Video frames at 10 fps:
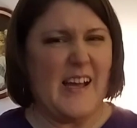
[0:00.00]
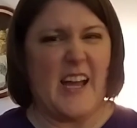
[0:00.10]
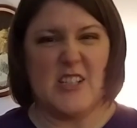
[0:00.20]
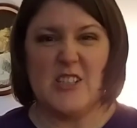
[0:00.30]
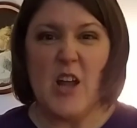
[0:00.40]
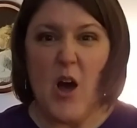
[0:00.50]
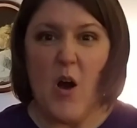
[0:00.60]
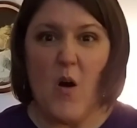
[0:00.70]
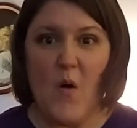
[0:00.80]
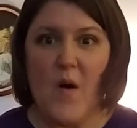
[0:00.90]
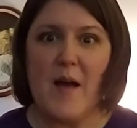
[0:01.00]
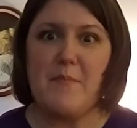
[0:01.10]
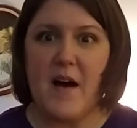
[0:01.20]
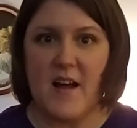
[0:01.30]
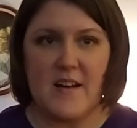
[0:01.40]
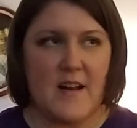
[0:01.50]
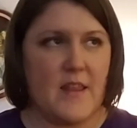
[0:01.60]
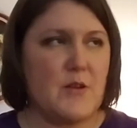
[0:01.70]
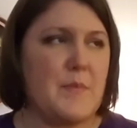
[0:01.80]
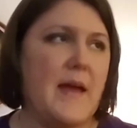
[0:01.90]
I bought
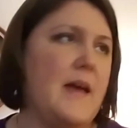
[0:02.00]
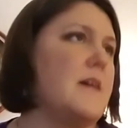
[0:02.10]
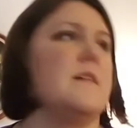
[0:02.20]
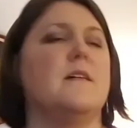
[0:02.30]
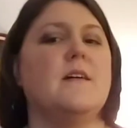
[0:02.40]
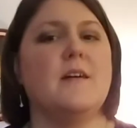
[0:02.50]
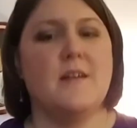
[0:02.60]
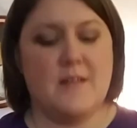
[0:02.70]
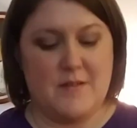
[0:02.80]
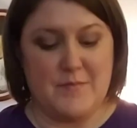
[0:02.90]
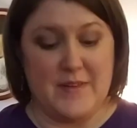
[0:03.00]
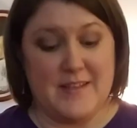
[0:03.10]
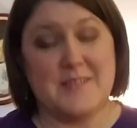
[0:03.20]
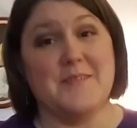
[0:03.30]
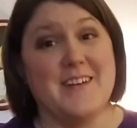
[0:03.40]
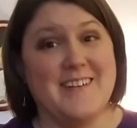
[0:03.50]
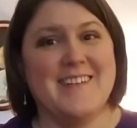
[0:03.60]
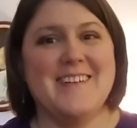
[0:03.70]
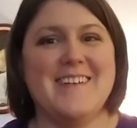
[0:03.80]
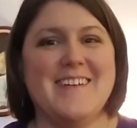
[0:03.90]
another bag. But this one,
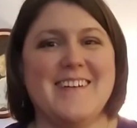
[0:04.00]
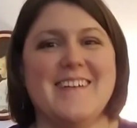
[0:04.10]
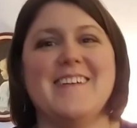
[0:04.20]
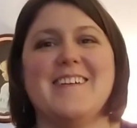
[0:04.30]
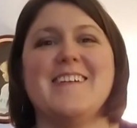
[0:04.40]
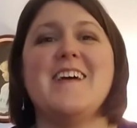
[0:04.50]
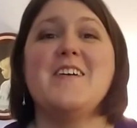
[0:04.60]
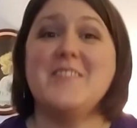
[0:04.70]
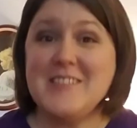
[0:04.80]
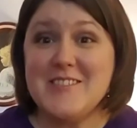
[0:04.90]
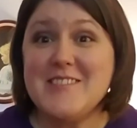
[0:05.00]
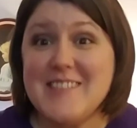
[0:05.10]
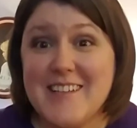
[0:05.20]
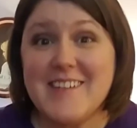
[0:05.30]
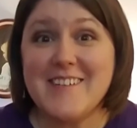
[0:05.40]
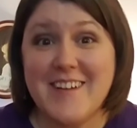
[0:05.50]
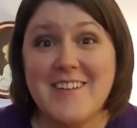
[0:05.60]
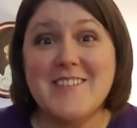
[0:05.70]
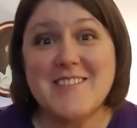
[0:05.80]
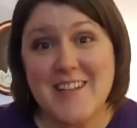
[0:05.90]
once you see it, you'll
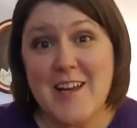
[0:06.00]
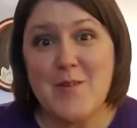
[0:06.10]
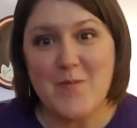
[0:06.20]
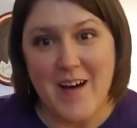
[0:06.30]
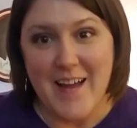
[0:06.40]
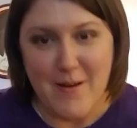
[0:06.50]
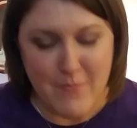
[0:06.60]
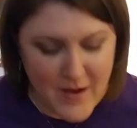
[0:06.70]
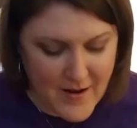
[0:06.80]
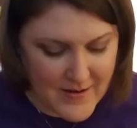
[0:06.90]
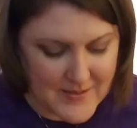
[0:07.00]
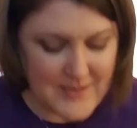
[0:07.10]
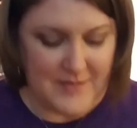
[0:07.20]
understand why I bought it.